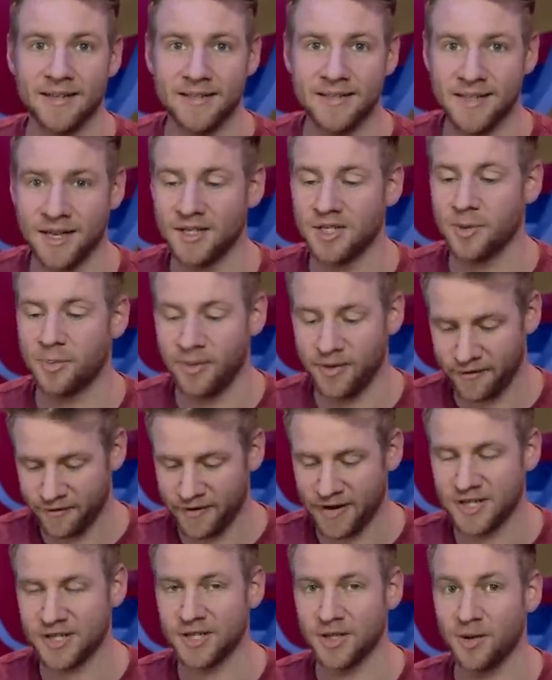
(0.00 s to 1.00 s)
such a
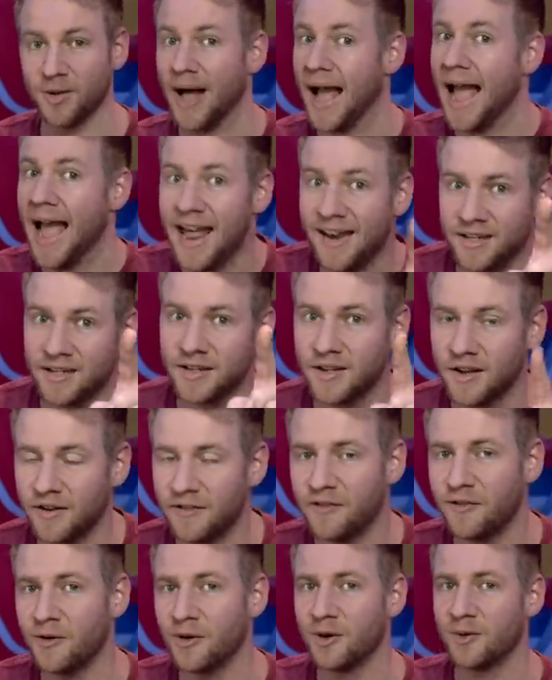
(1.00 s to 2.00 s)
professional and
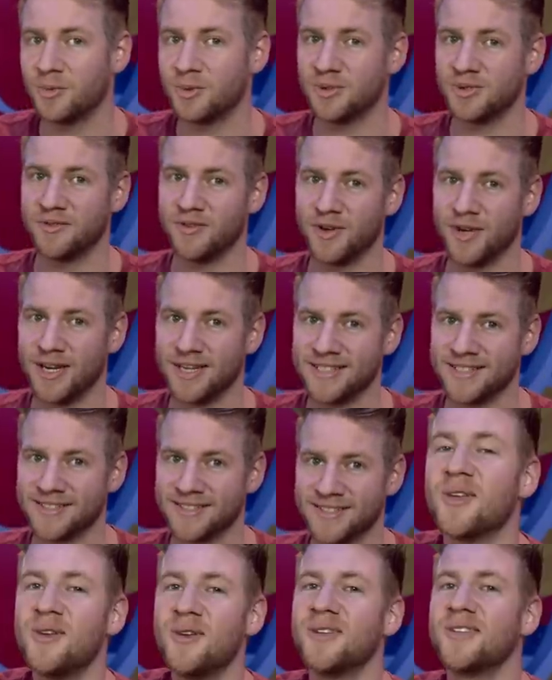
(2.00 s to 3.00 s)
affordable device.
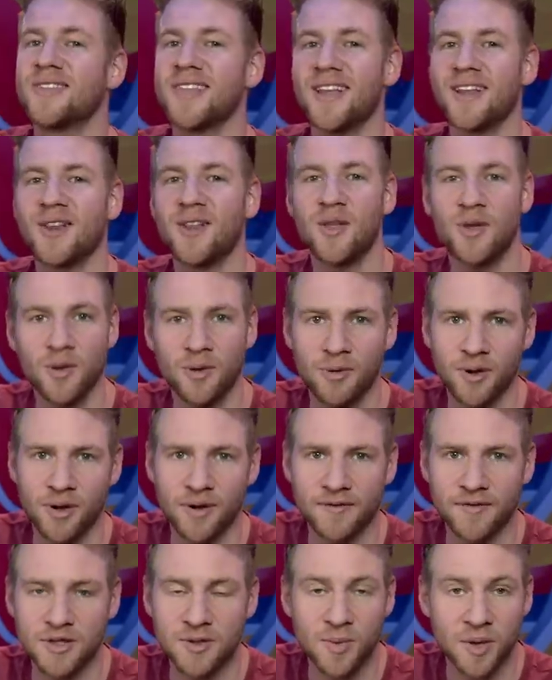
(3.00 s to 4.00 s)
So huge thank you
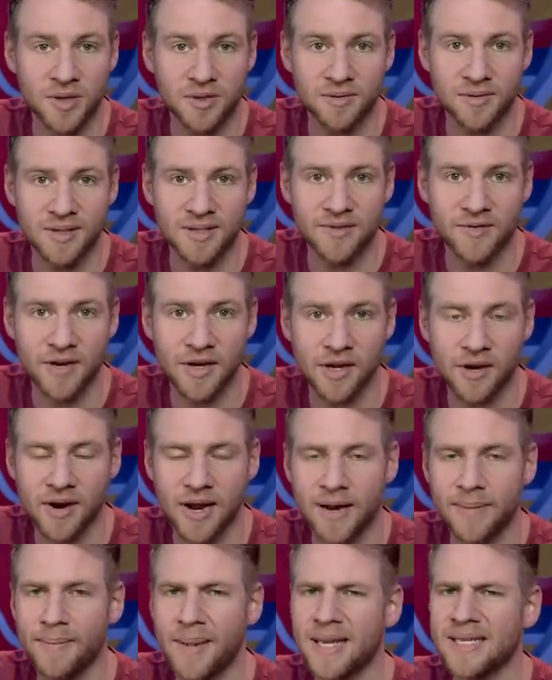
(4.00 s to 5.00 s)
Huion for sponsoring this video
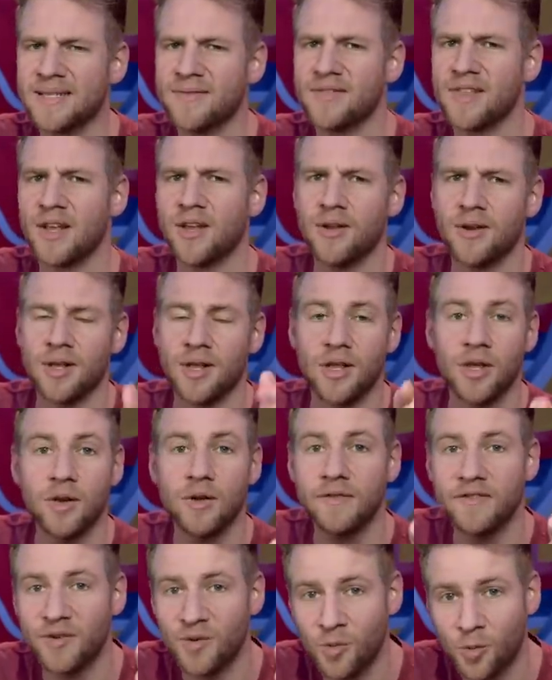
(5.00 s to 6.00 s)
and a massive thank you to
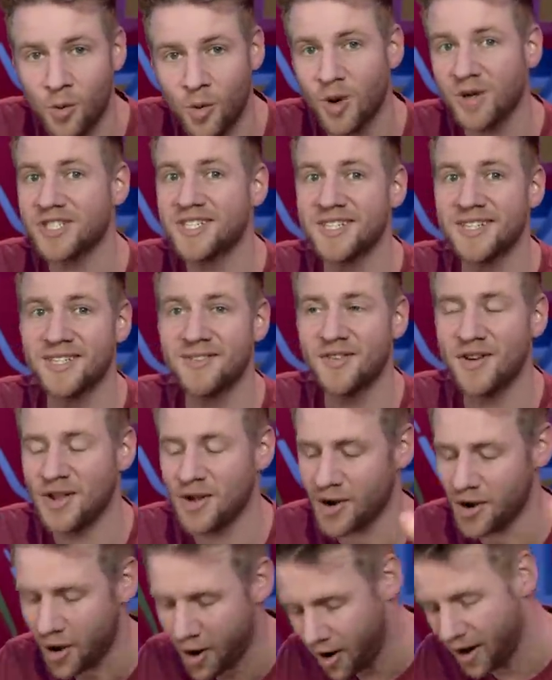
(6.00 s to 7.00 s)
you for watching this
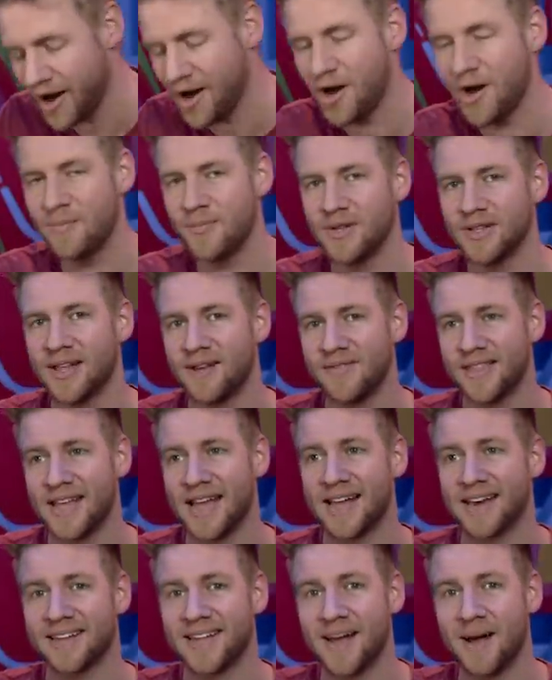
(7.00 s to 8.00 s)
video. I hope you loved the
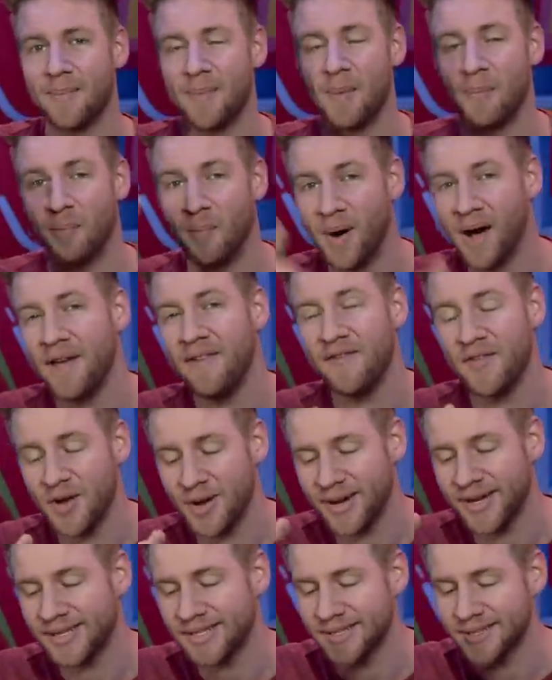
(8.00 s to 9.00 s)
outcome. My
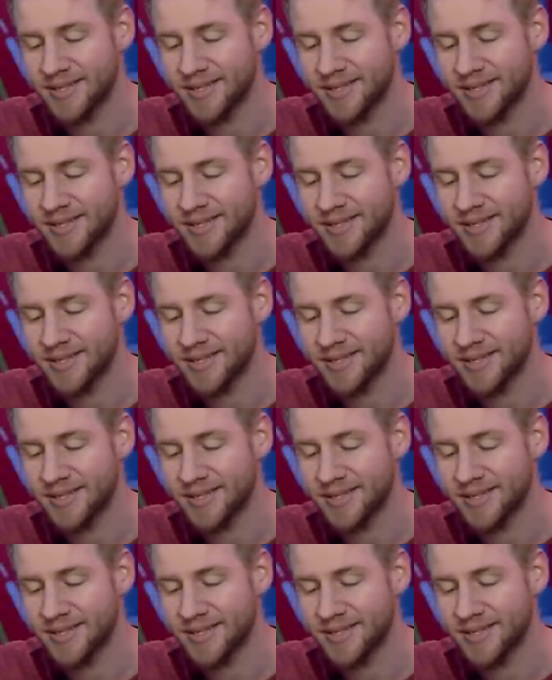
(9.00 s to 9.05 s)
verdict